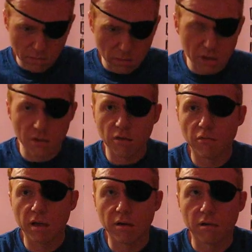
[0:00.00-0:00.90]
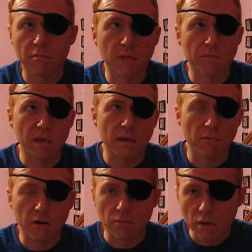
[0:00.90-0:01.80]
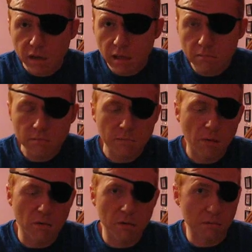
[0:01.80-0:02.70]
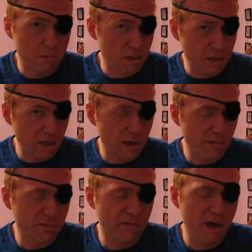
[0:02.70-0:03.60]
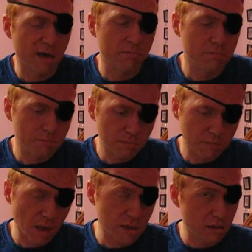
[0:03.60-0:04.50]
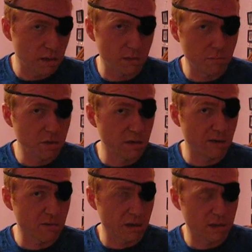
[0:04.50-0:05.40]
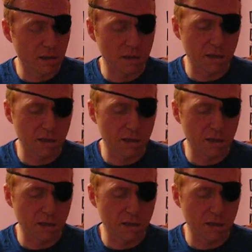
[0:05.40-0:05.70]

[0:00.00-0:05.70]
Wasn't sure whether that meant they weren't working or just didn't have enough time. Because the beauty of this is